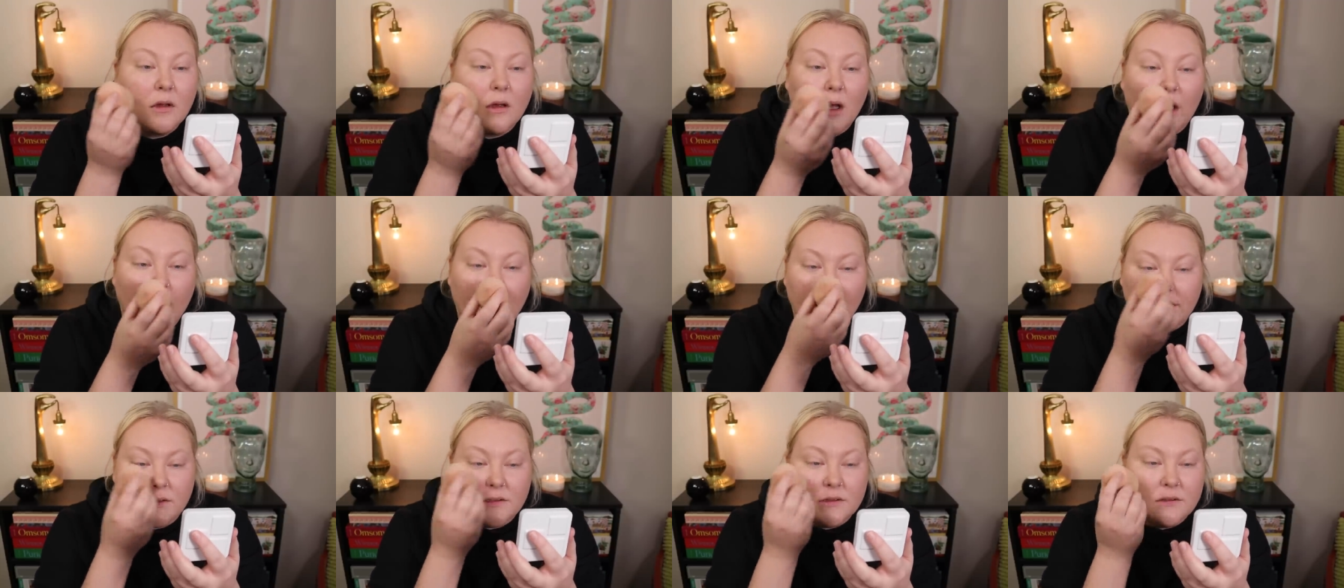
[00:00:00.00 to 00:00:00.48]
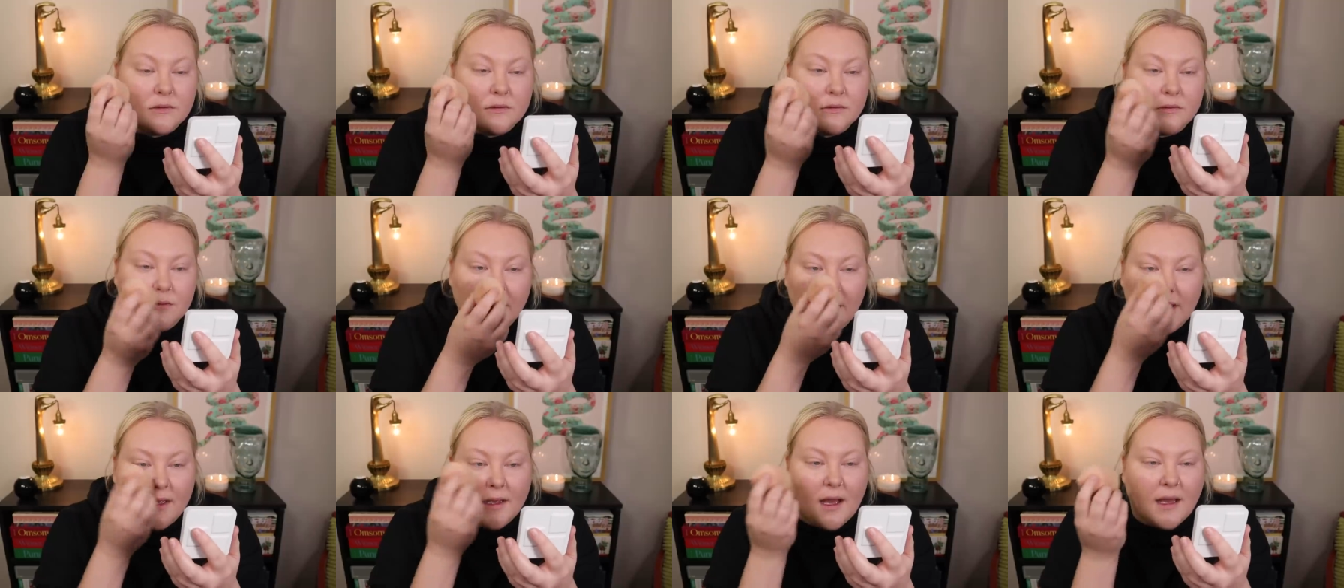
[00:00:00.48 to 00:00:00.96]
as
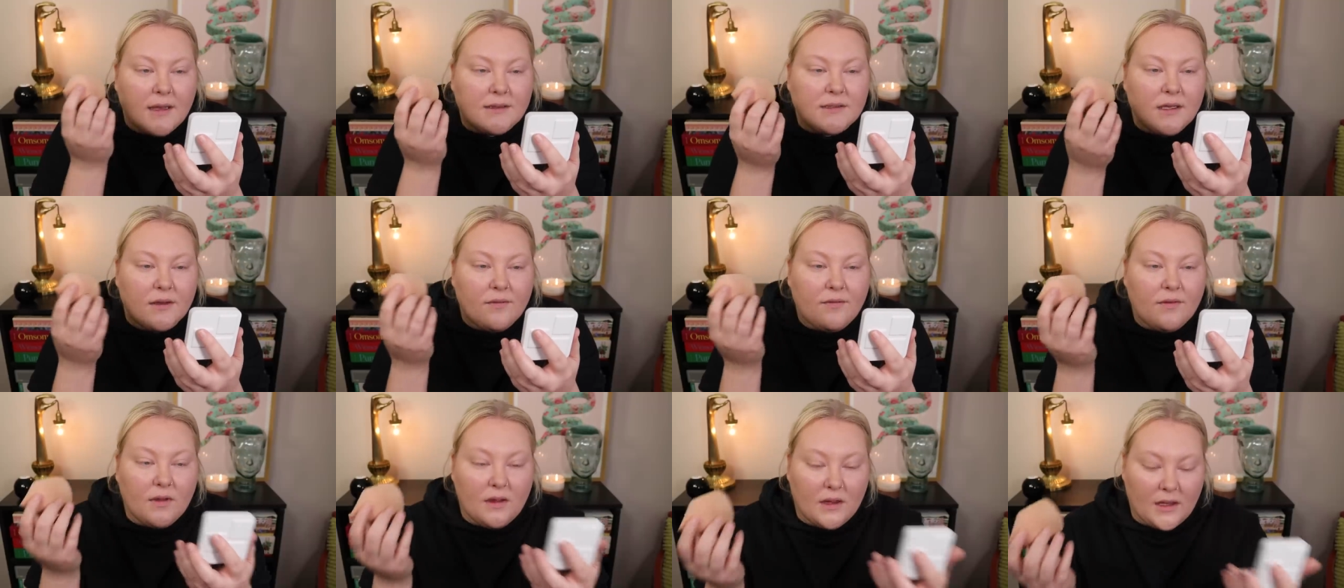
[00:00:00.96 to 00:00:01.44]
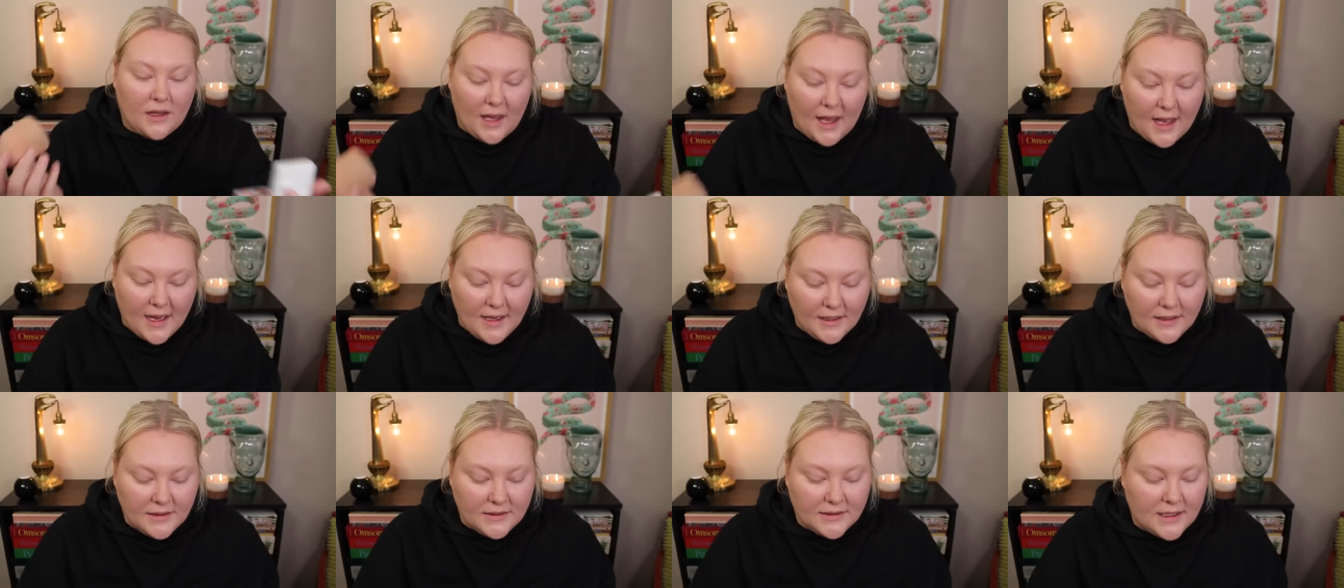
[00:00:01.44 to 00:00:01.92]
like as I feel like
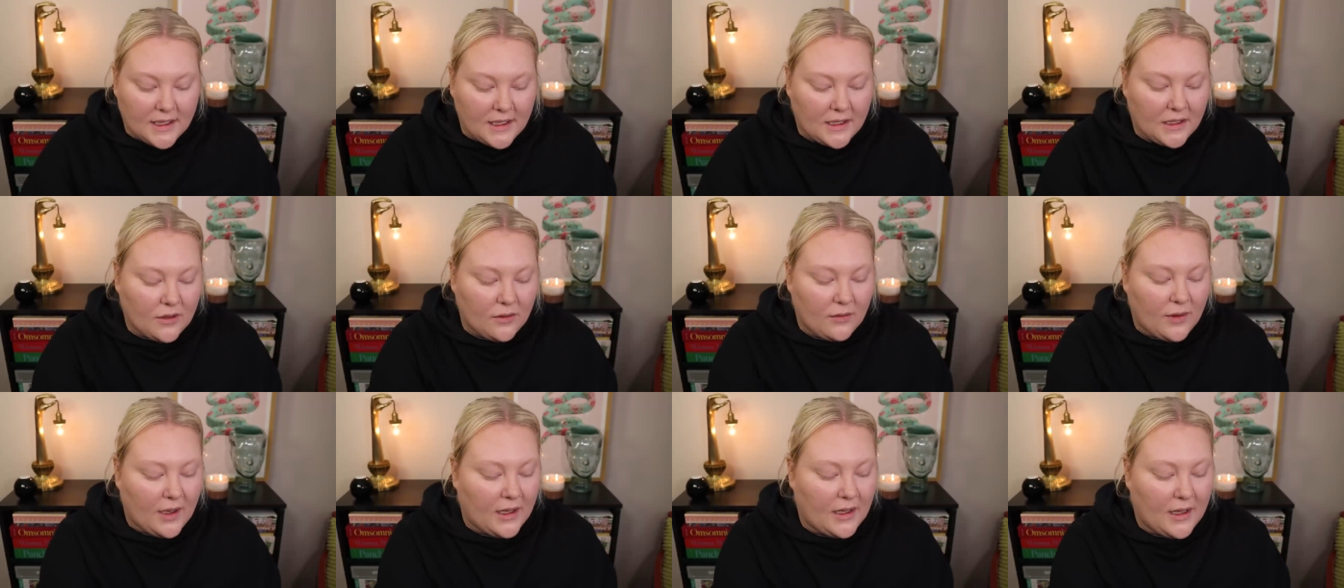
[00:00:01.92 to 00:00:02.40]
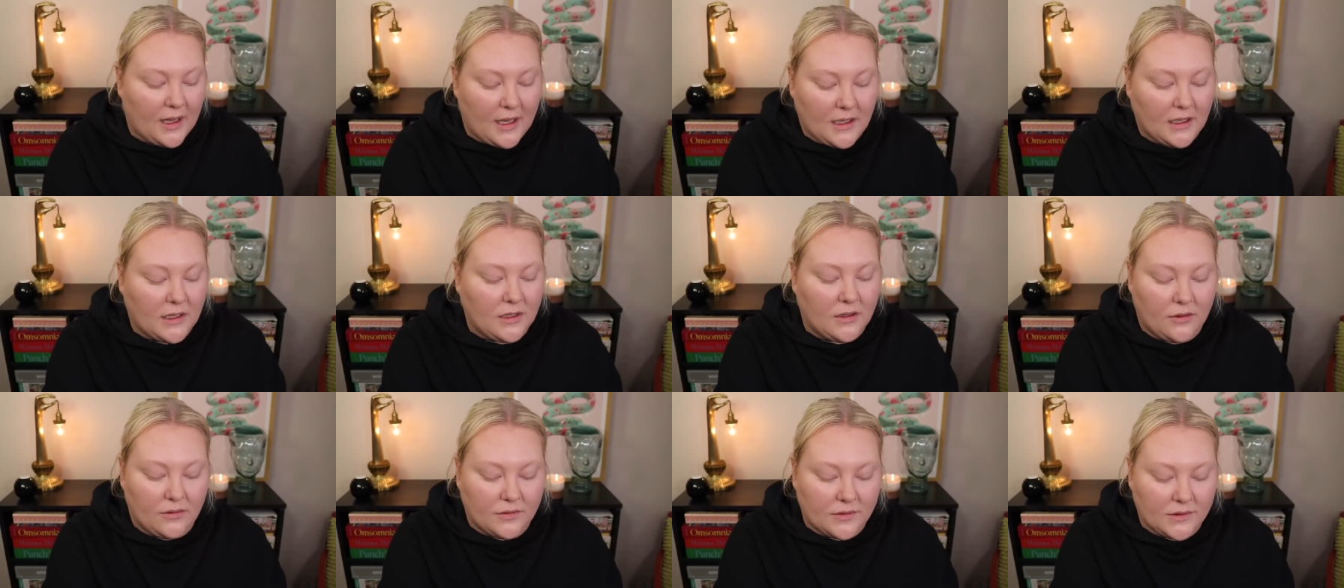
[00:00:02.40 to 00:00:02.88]
any day you get
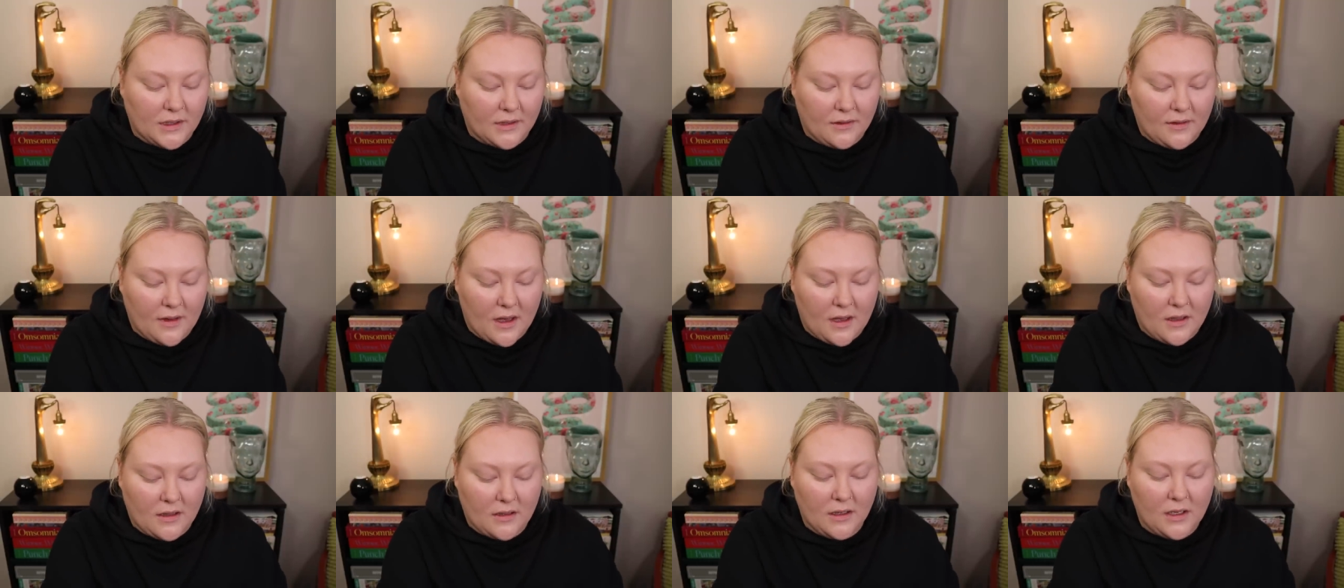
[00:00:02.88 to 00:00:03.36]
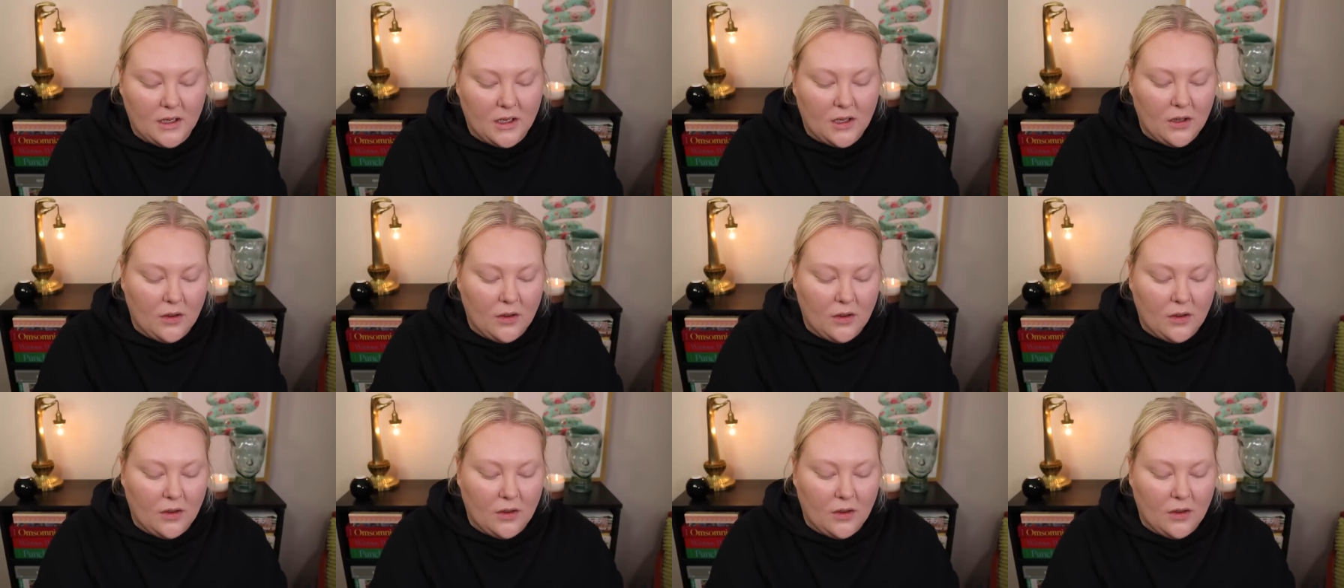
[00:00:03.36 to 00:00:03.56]
any news like that